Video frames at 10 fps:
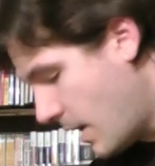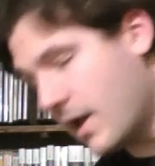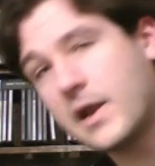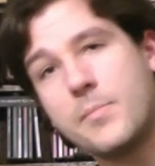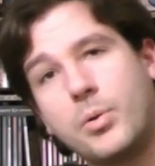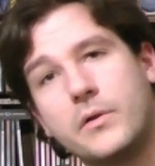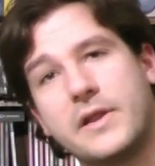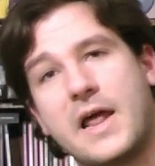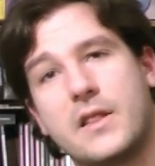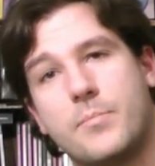and I pulled
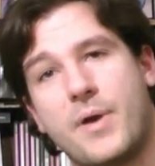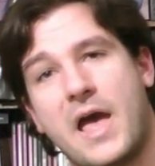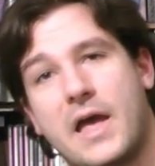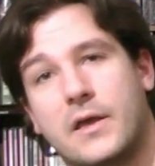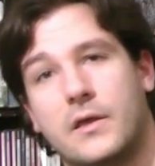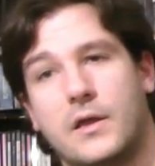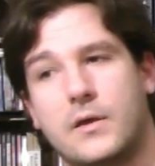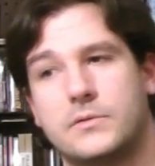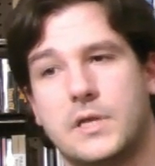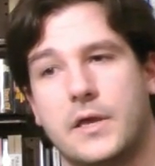it out of the bag, and
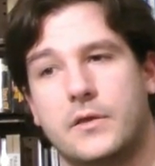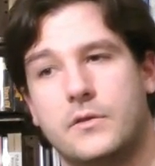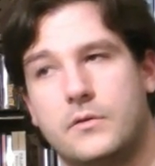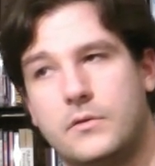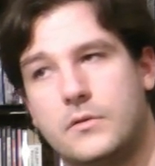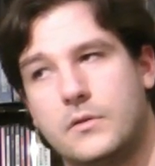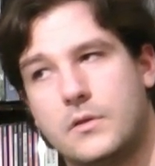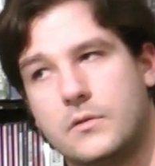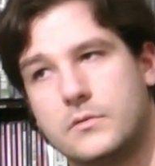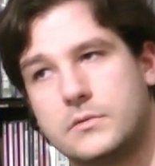I was like,
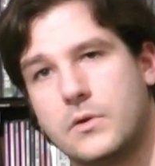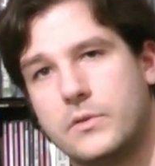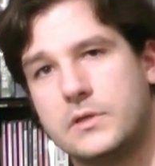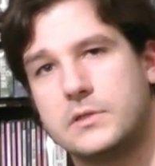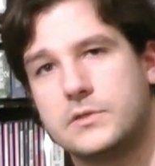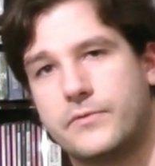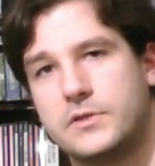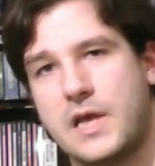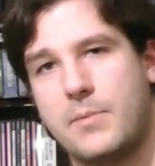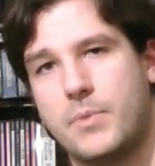so this is for
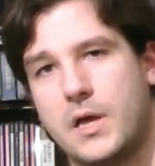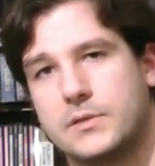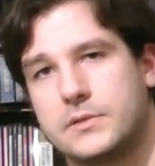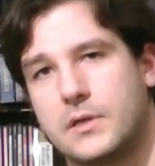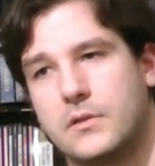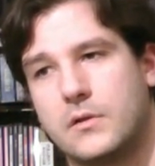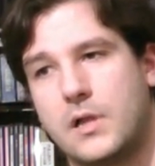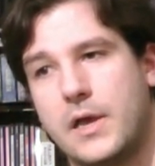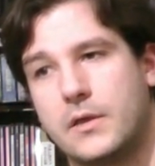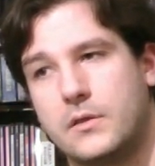$10, and they're
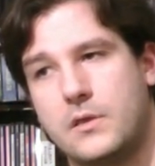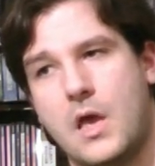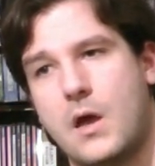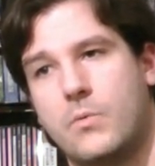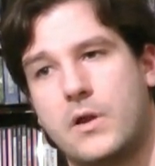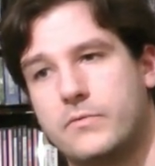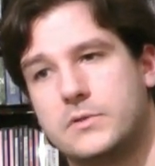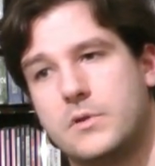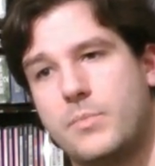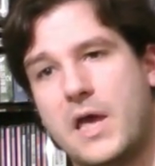like, yeah,
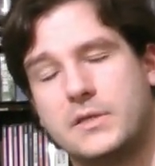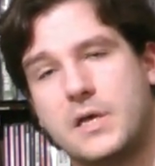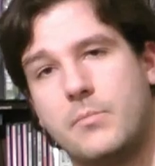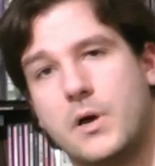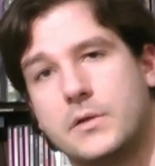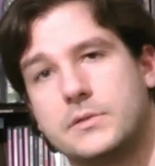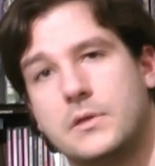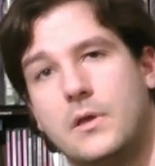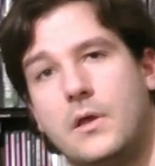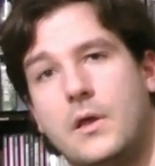whatever's in the bag, $10.
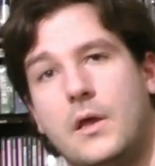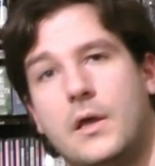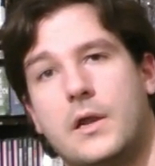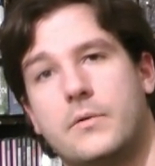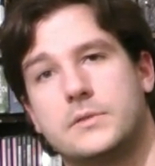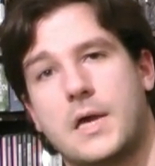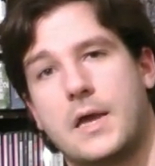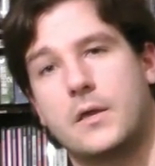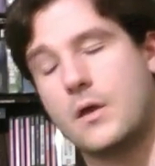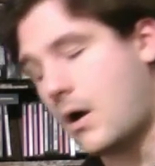And I was
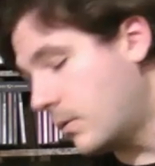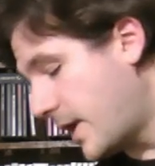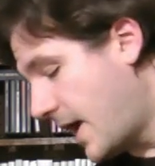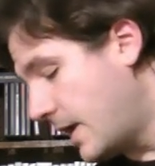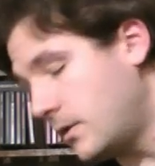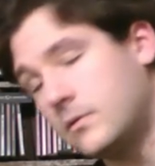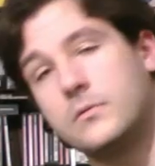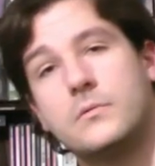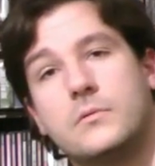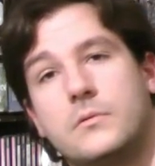like, okay,
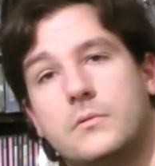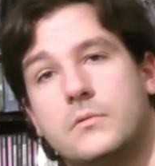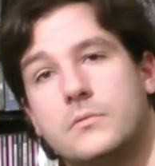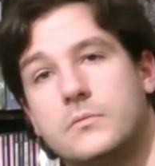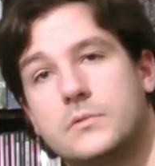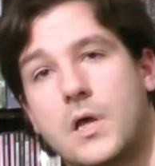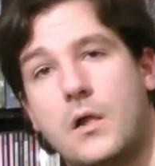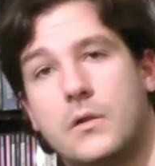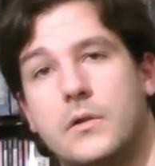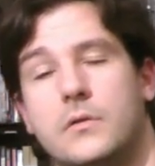
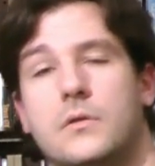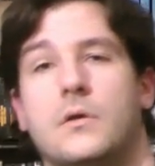sold.